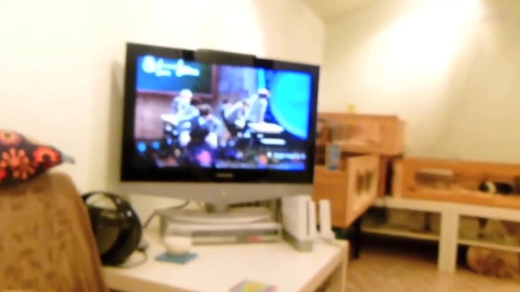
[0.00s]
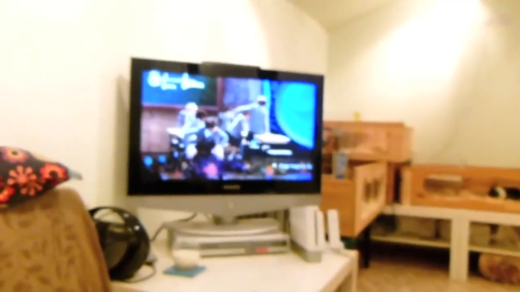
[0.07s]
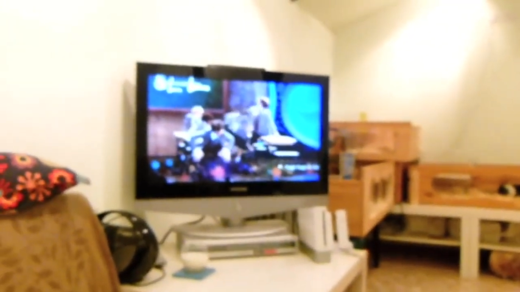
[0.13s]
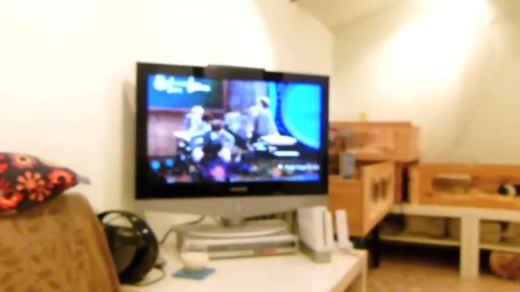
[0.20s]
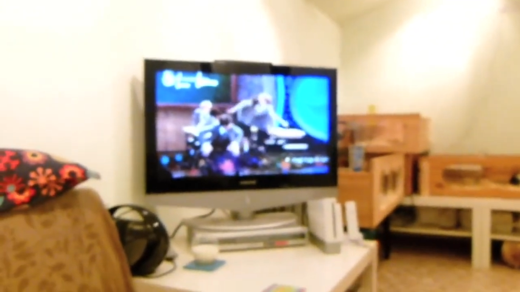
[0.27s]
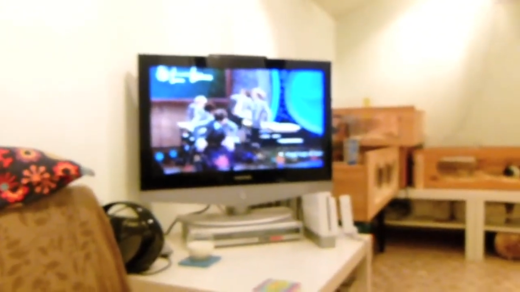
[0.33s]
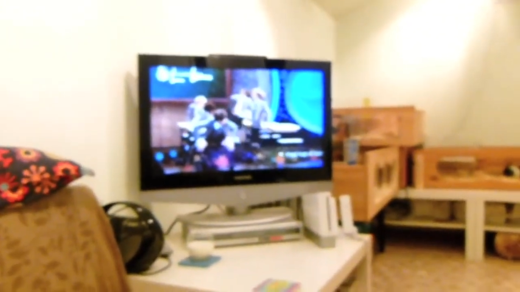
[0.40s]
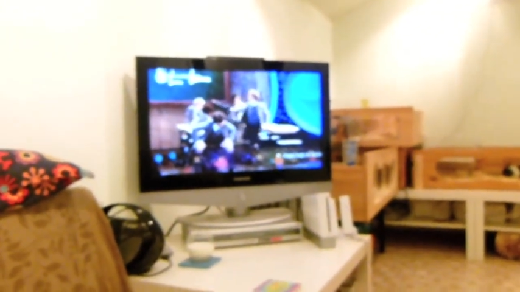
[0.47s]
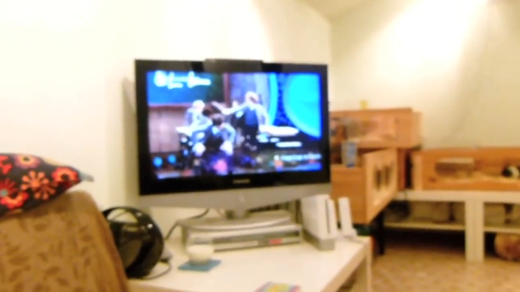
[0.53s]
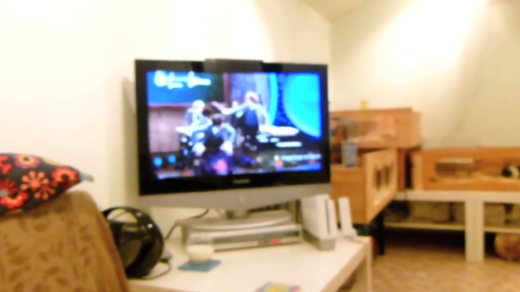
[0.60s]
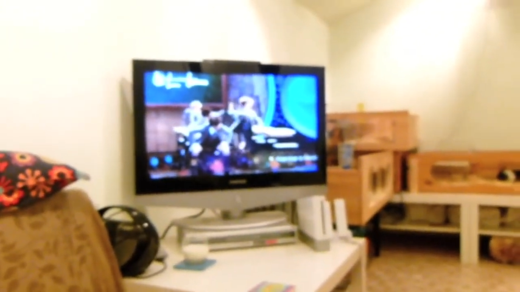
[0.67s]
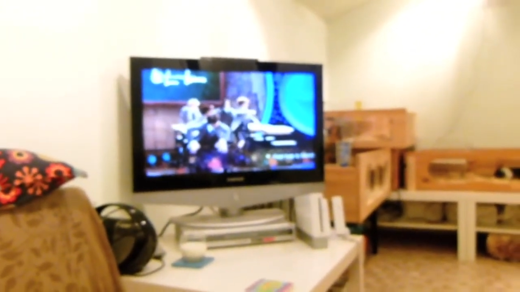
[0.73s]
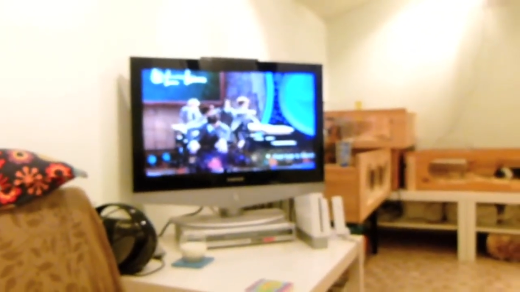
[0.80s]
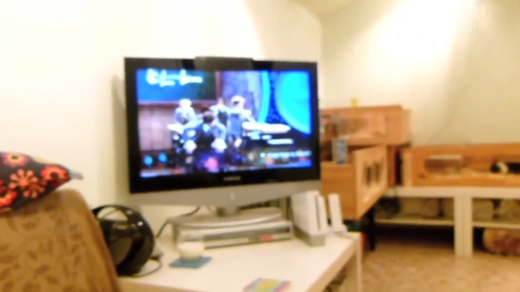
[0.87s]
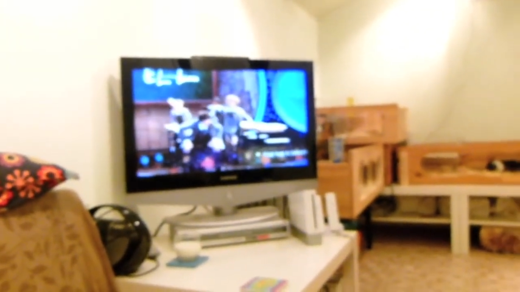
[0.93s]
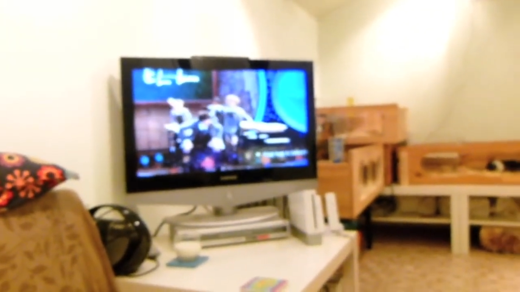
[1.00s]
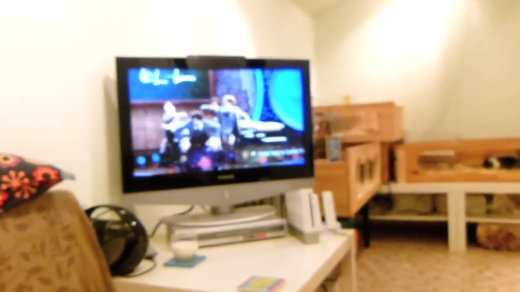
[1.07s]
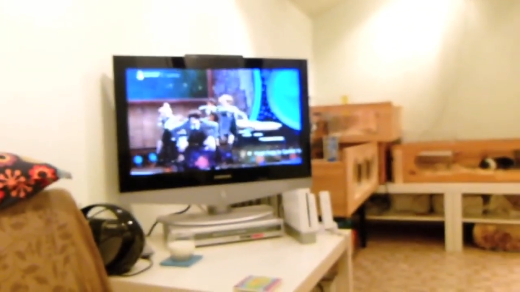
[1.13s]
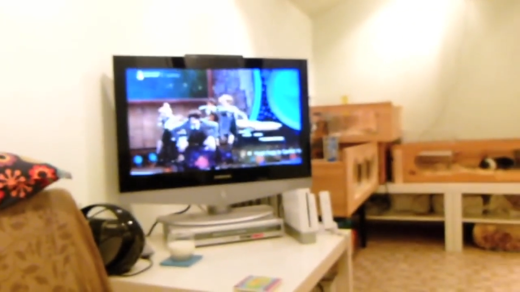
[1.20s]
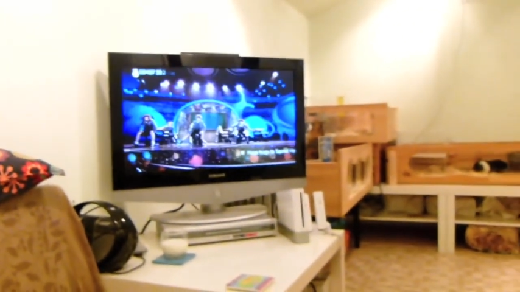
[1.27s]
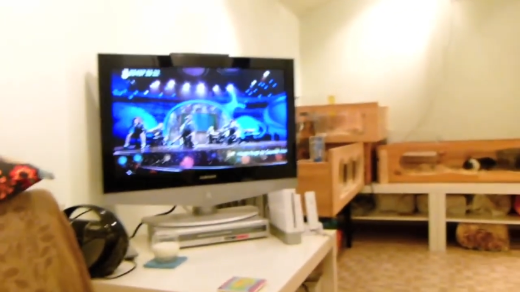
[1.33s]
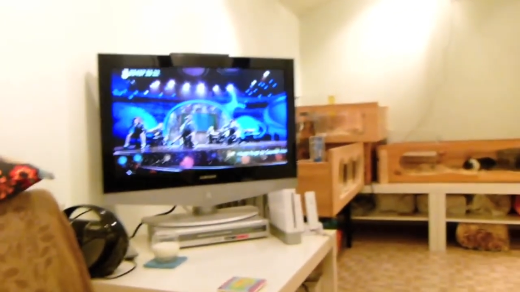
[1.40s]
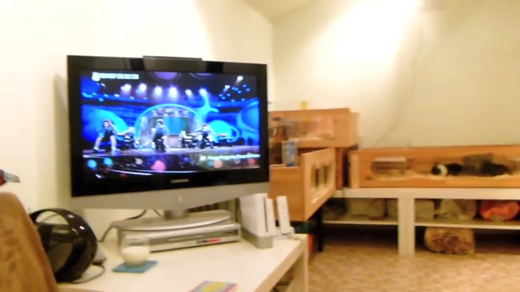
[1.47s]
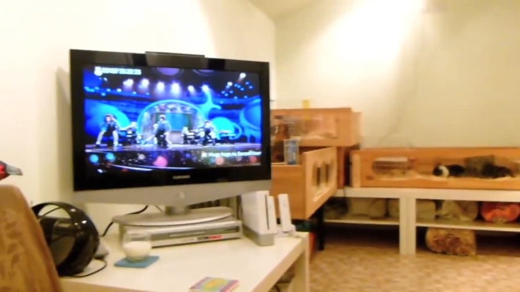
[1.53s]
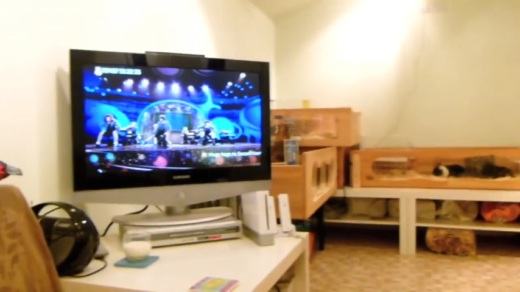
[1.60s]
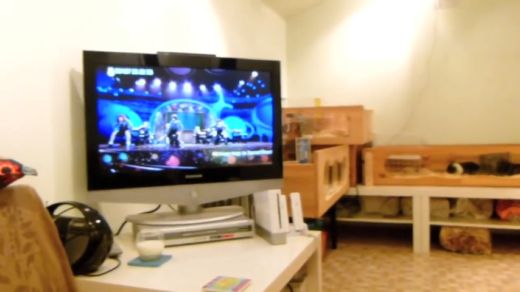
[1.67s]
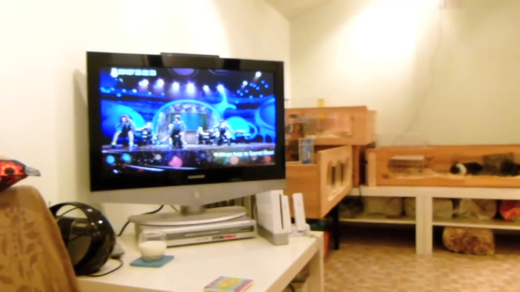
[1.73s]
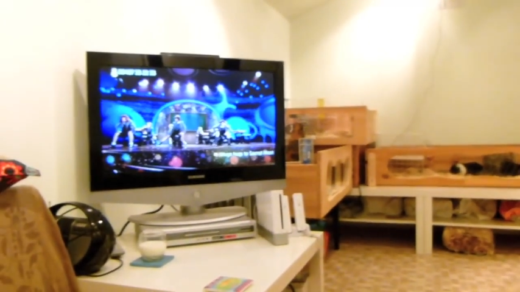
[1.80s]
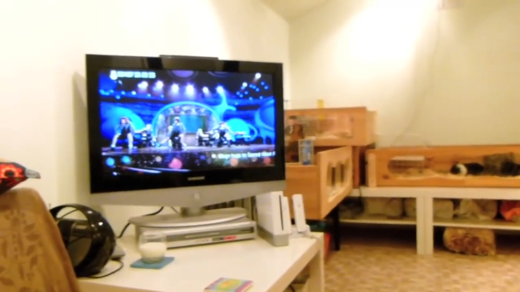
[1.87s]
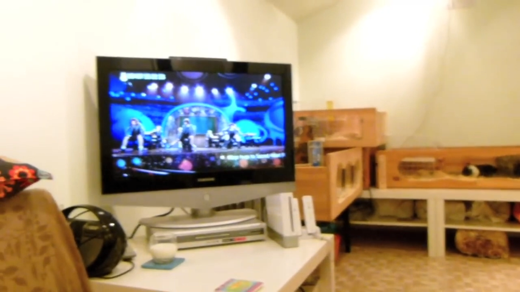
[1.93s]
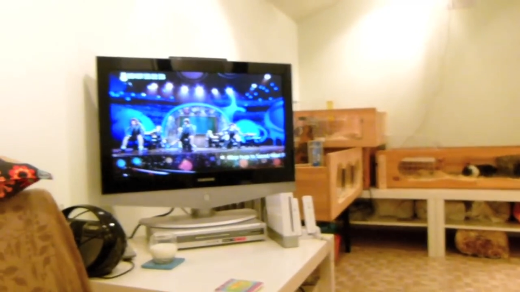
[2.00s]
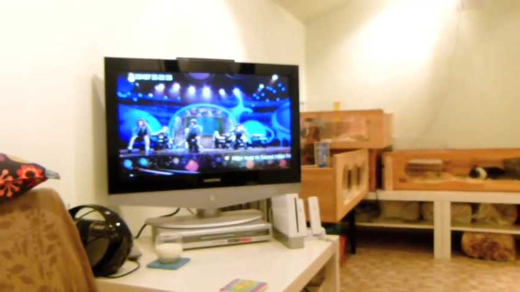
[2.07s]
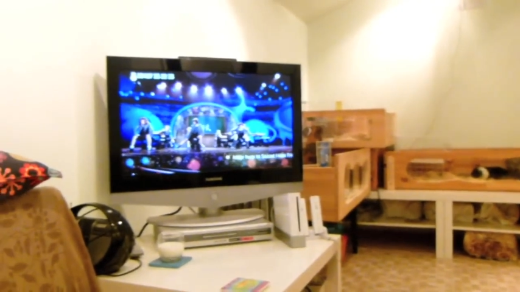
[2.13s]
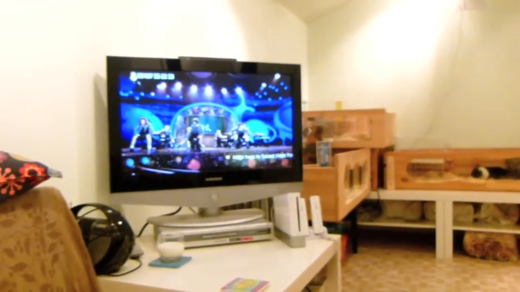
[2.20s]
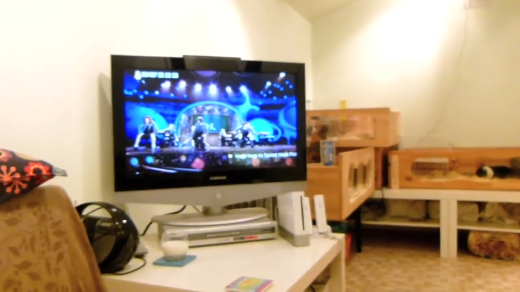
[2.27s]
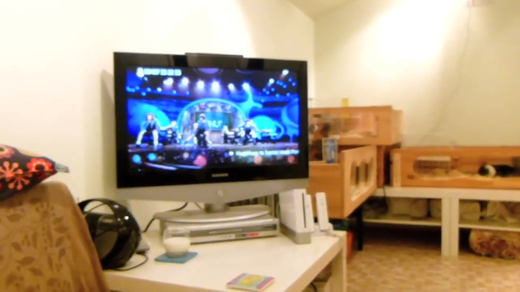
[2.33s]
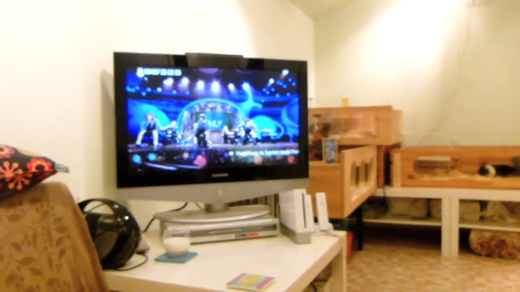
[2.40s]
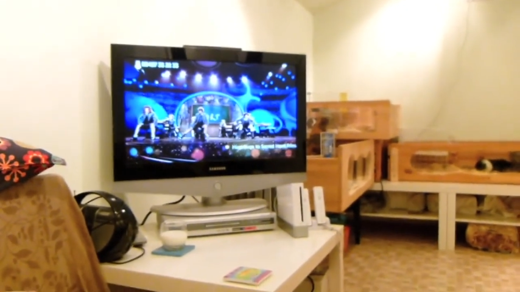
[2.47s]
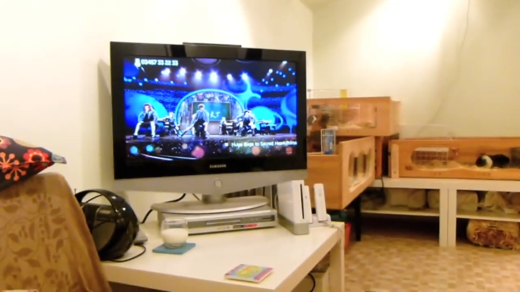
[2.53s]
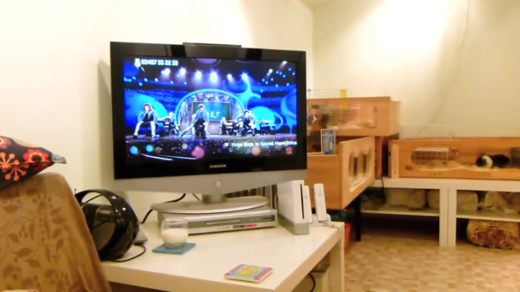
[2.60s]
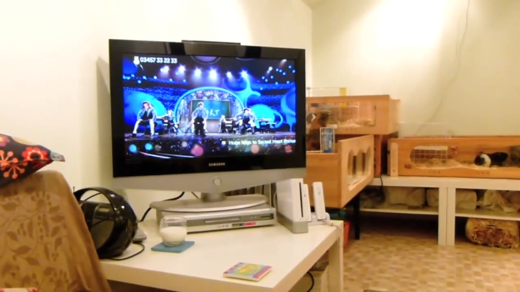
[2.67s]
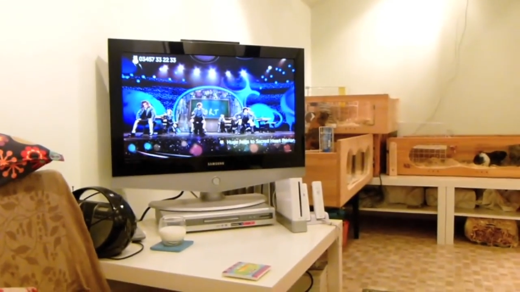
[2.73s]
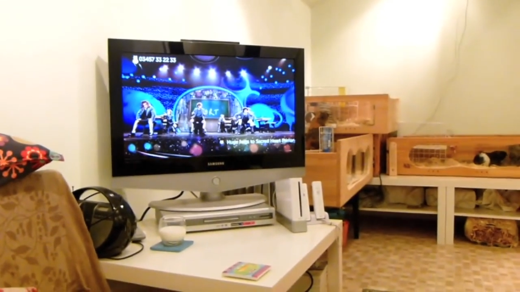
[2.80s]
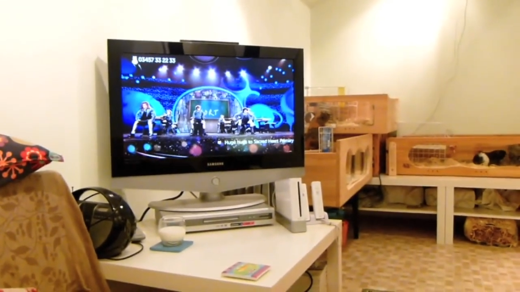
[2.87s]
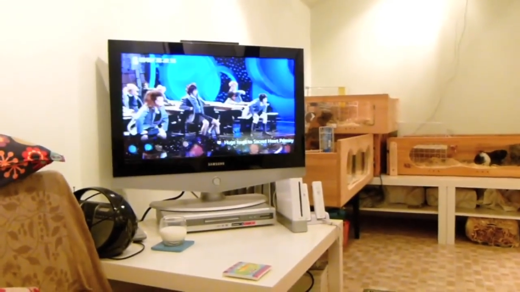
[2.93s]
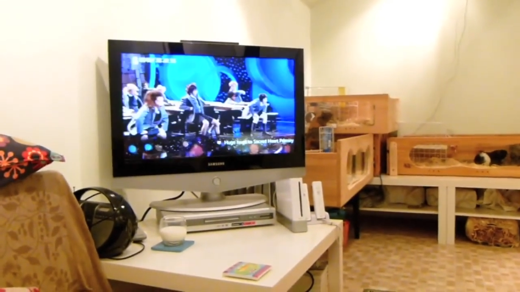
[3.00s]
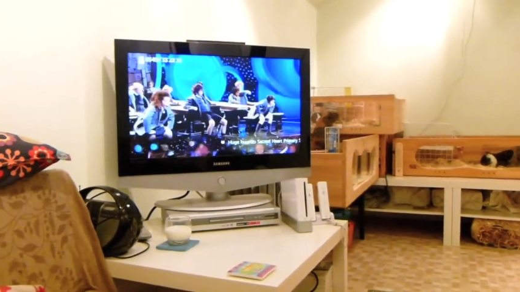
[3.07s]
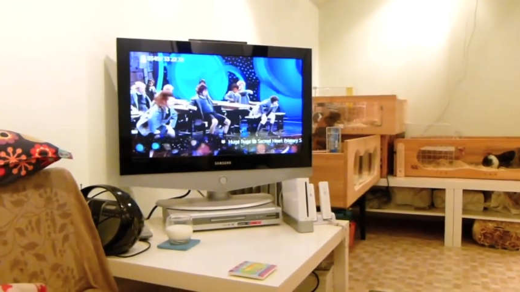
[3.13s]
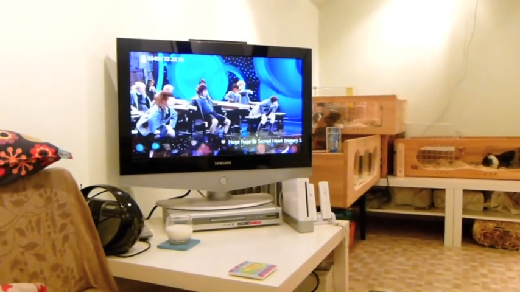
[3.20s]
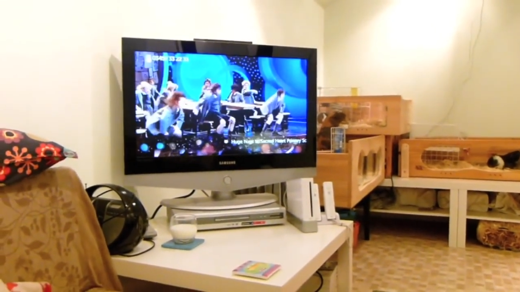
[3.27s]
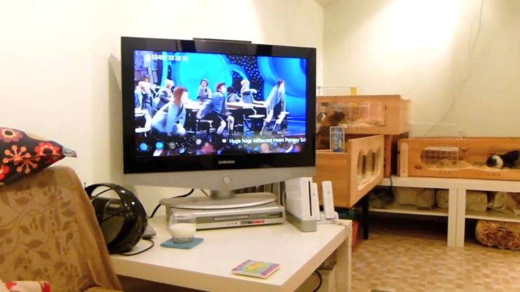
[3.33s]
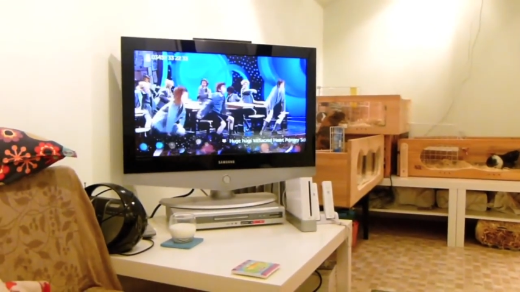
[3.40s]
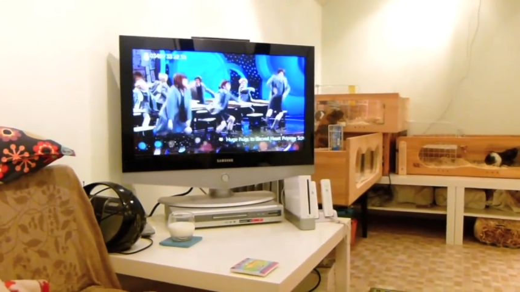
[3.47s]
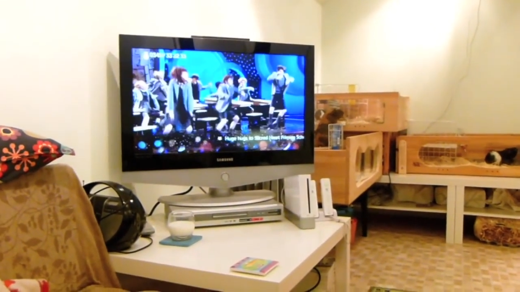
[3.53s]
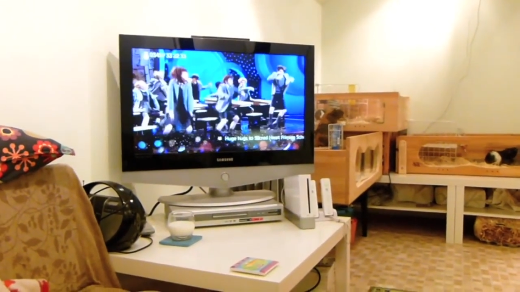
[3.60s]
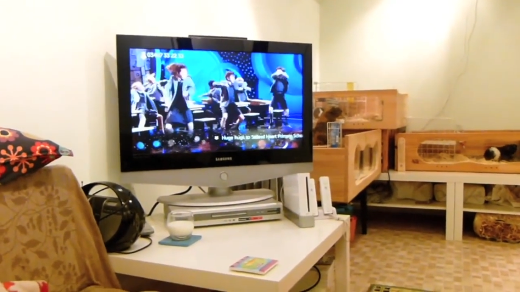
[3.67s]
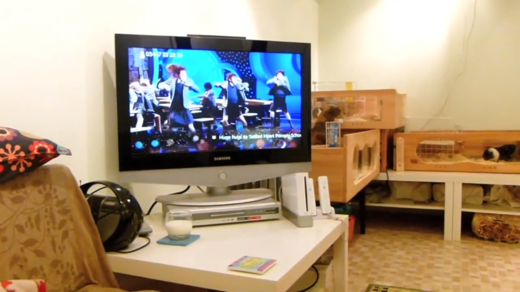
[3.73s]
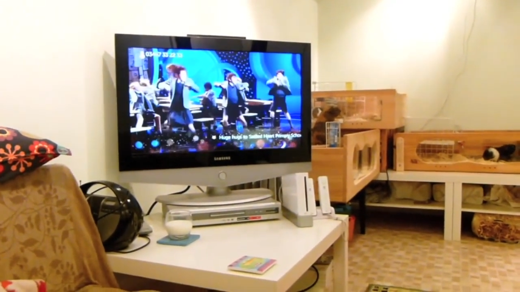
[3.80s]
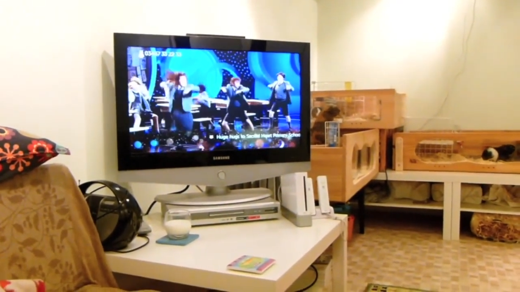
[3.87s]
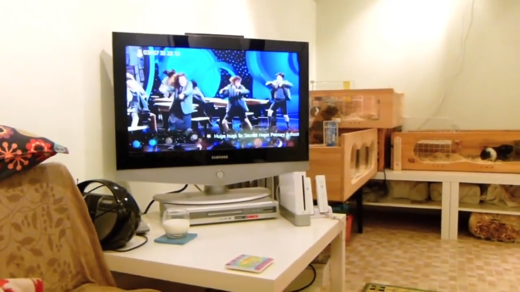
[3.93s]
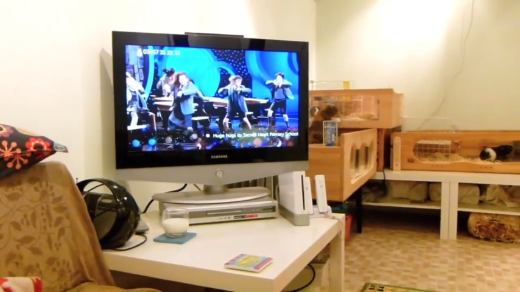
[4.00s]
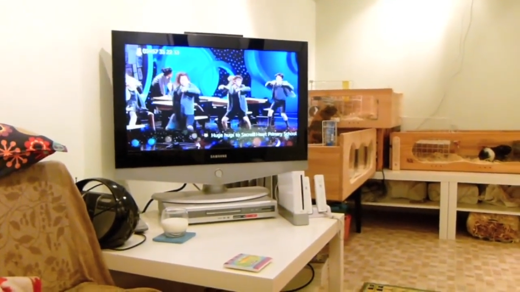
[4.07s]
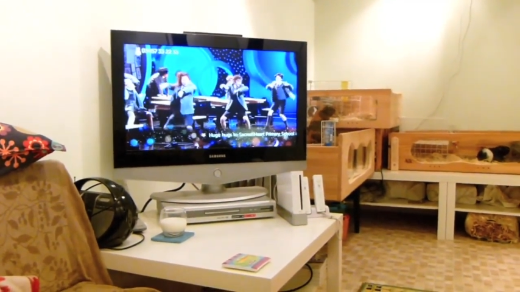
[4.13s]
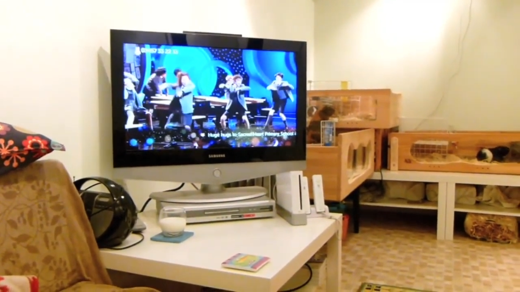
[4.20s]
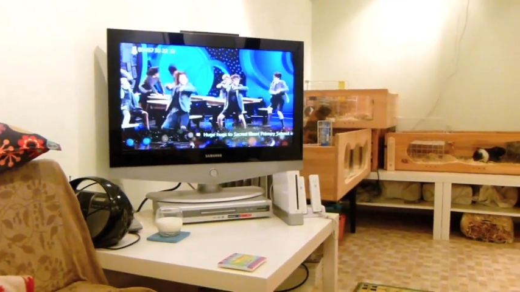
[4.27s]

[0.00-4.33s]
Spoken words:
[unreadable: no face in view]